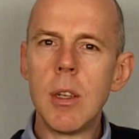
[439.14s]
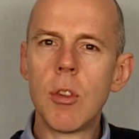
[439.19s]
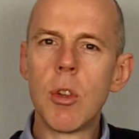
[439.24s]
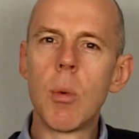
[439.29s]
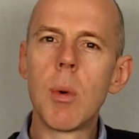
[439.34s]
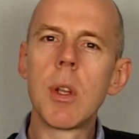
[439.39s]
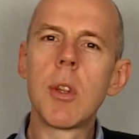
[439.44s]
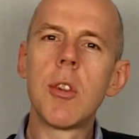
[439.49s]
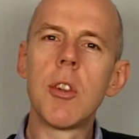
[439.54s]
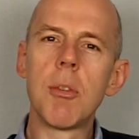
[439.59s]

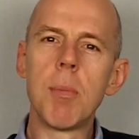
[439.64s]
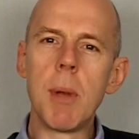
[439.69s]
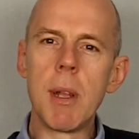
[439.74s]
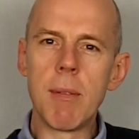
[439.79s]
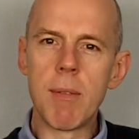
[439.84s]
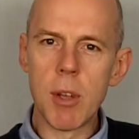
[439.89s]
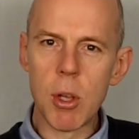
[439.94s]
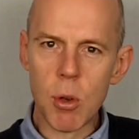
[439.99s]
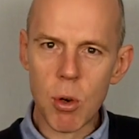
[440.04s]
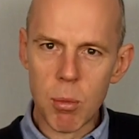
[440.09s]
So what does this
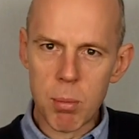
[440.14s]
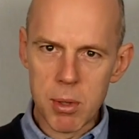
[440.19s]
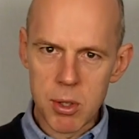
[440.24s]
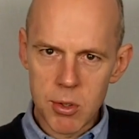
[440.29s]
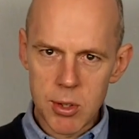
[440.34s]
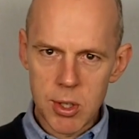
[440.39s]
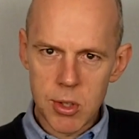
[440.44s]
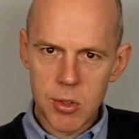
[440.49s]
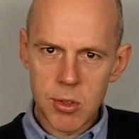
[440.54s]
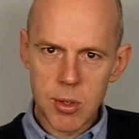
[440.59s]
mean for your
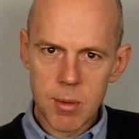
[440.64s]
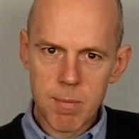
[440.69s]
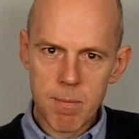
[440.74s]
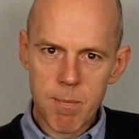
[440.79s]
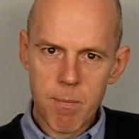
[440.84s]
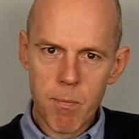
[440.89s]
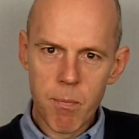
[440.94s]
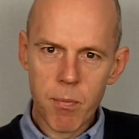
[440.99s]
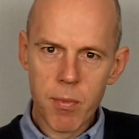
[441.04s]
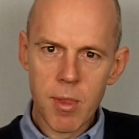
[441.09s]
business?
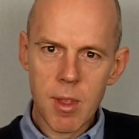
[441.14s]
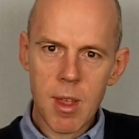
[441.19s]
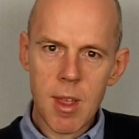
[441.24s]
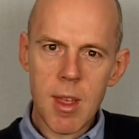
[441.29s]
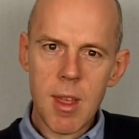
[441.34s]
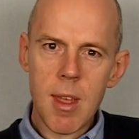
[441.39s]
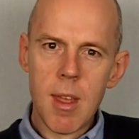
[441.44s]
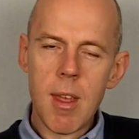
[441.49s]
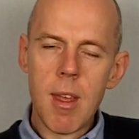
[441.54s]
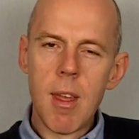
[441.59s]

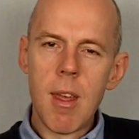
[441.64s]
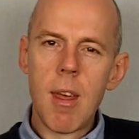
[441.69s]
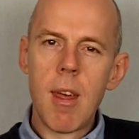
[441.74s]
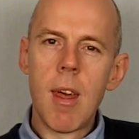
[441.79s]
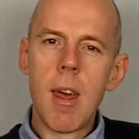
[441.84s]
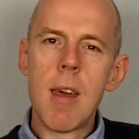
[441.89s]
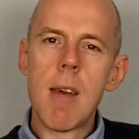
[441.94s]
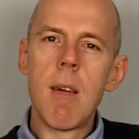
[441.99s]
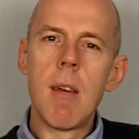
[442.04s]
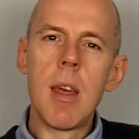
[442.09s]

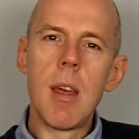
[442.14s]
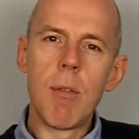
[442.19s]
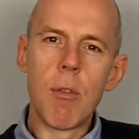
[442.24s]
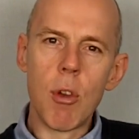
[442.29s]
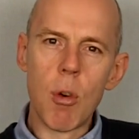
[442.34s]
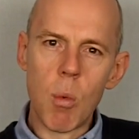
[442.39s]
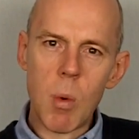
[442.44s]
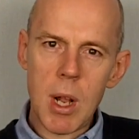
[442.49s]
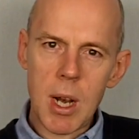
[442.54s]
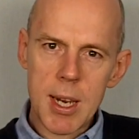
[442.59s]

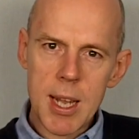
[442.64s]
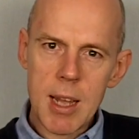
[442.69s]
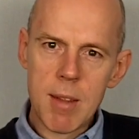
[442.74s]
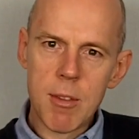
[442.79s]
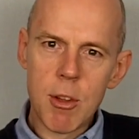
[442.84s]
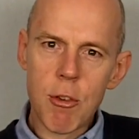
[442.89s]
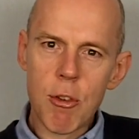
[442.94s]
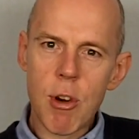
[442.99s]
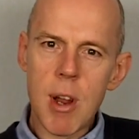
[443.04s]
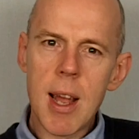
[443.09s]
If you're well
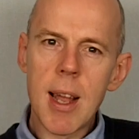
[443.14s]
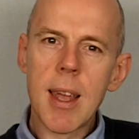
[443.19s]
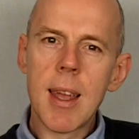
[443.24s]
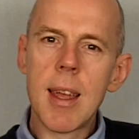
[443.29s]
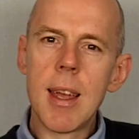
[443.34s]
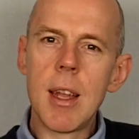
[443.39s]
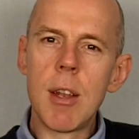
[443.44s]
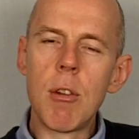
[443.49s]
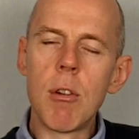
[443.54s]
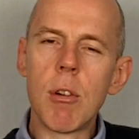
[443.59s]
down the
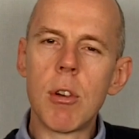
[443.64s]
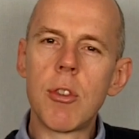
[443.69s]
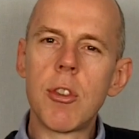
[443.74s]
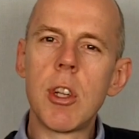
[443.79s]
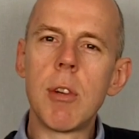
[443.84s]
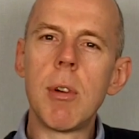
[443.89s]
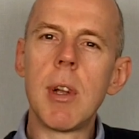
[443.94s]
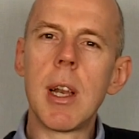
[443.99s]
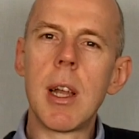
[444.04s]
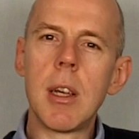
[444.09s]
track in your
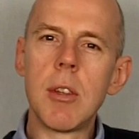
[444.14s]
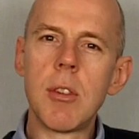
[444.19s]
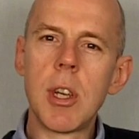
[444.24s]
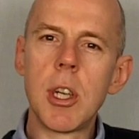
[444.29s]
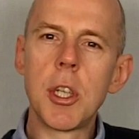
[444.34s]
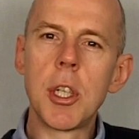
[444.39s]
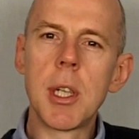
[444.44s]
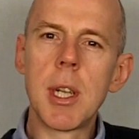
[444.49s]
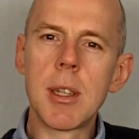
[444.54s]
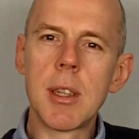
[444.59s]

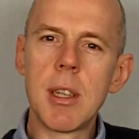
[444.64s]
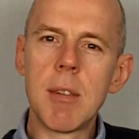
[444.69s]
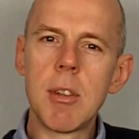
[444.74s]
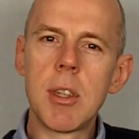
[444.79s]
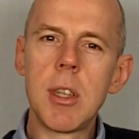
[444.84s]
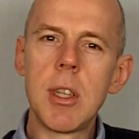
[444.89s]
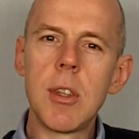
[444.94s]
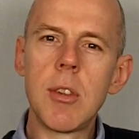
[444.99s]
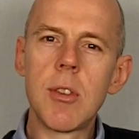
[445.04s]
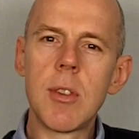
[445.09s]
serialization
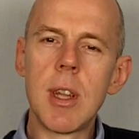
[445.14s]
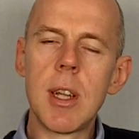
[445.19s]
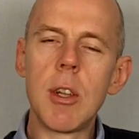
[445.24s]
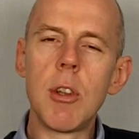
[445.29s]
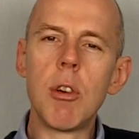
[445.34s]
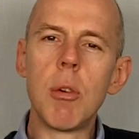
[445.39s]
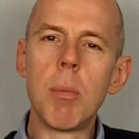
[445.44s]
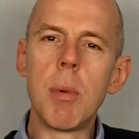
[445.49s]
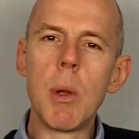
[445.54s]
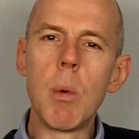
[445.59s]
activities,
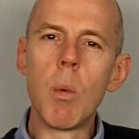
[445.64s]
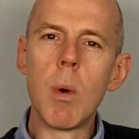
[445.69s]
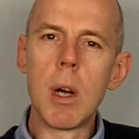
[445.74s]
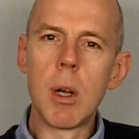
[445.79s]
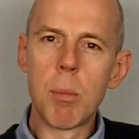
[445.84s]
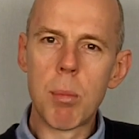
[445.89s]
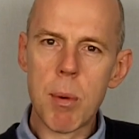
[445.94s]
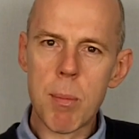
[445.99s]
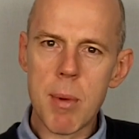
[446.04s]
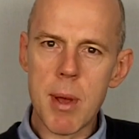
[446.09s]
then you'll be
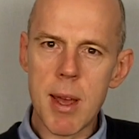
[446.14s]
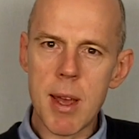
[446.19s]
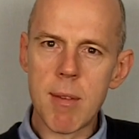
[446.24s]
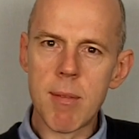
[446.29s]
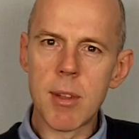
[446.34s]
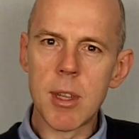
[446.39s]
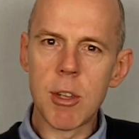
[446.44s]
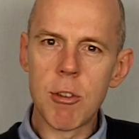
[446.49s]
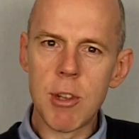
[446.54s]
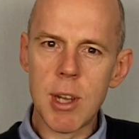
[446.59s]
well
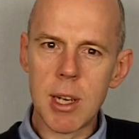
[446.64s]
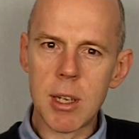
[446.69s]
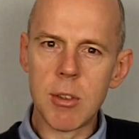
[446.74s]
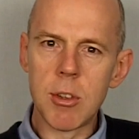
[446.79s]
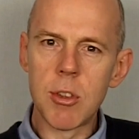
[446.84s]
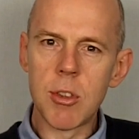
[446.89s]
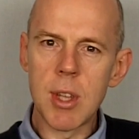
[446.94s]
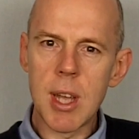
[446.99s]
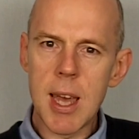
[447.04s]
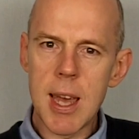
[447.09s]
prepared for the
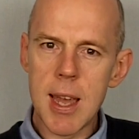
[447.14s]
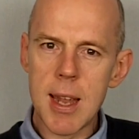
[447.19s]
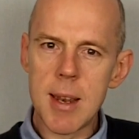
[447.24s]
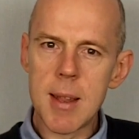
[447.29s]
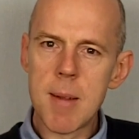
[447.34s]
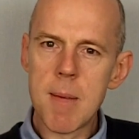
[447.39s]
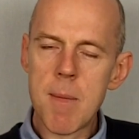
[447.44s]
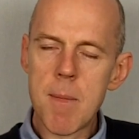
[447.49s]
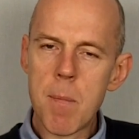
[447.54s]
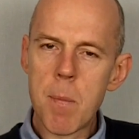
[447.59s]
challenges
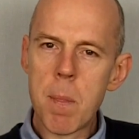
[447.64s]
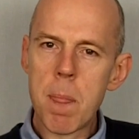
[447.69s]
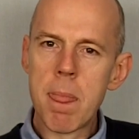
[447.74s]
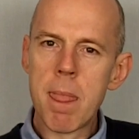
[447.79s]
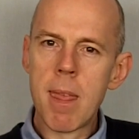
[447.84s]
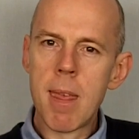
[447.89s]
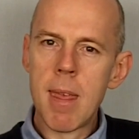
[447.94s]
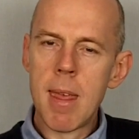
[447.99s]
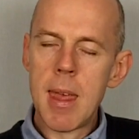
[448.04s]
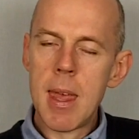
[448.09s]
ahead.
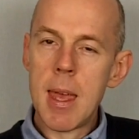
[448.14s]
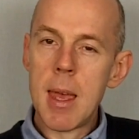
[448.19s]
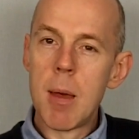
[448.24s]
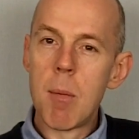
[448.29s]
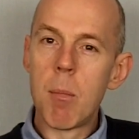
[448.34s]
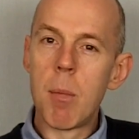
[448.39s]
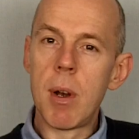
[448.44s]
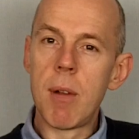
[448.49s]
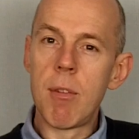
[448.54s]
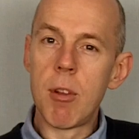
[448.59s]

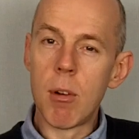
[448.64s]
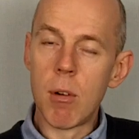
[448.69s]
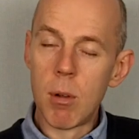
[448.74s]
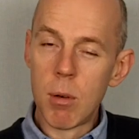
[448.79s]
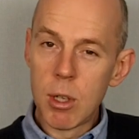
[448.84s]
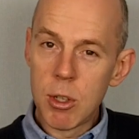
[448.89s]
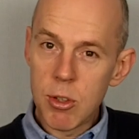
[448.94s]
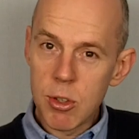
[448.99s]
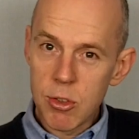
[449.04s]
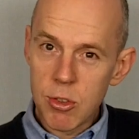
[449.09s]
But if you're
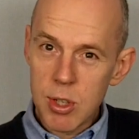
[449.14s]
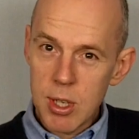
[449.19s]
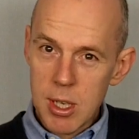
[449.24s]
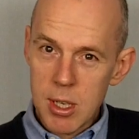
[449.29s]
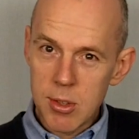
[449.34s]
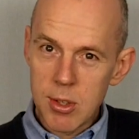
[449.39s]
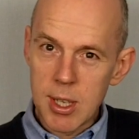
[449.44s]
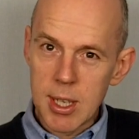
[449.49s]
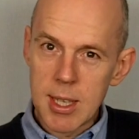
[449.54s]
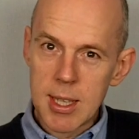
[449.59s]
only just
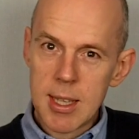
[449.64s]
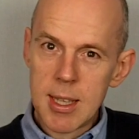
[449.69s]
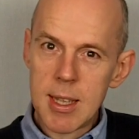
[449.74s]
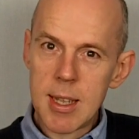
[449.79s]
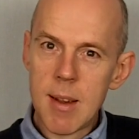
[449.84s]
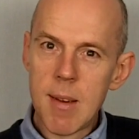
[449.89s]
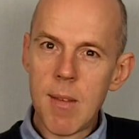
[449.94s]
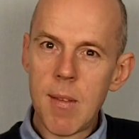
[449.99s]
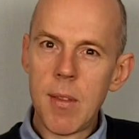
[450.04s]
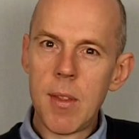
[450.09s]
starting,
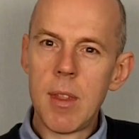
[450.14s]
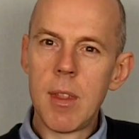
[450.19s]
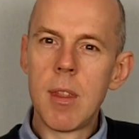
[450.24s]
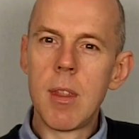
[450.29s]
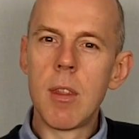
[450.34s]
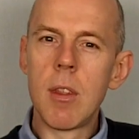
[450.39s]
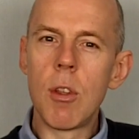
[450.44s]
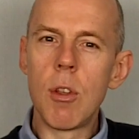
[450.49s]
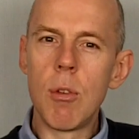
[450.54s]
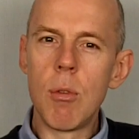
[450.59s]

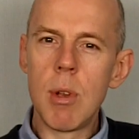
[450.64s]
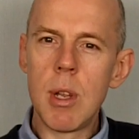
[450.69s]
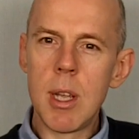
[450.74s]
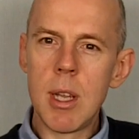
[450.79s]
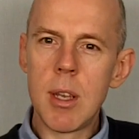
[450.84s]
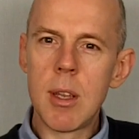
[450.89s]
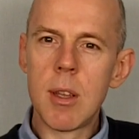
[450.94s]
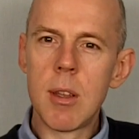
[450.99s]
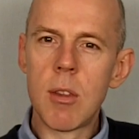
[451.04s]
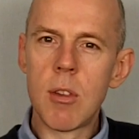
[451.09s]
you
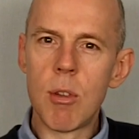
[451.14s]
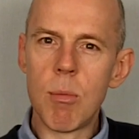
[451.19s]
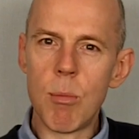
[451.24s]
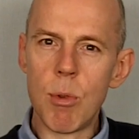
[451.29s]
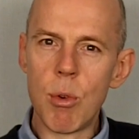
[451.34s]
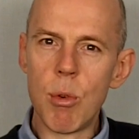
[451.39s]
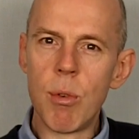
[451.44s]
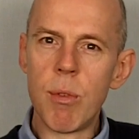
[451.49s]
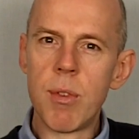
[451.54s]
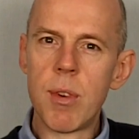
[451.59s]
need to
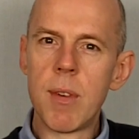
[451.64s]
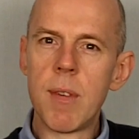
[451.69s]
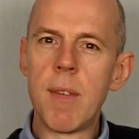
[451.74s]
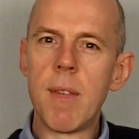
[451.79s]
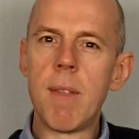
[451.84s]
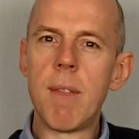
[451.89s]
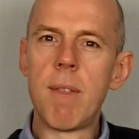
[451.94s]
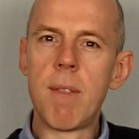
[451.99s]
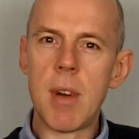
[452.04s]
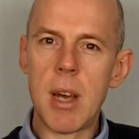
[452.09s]
move
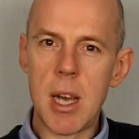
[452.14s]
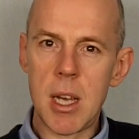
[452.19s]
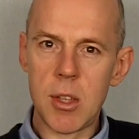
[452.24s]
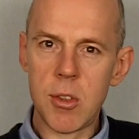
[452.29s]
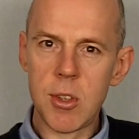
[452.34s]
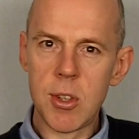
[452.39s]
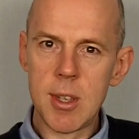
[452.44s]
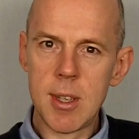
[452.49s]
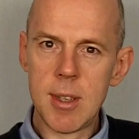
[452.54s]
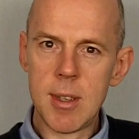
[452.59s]

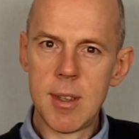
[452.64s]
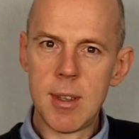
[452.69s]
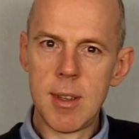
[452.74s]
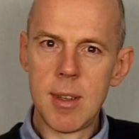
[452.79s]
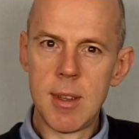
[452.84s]
fast.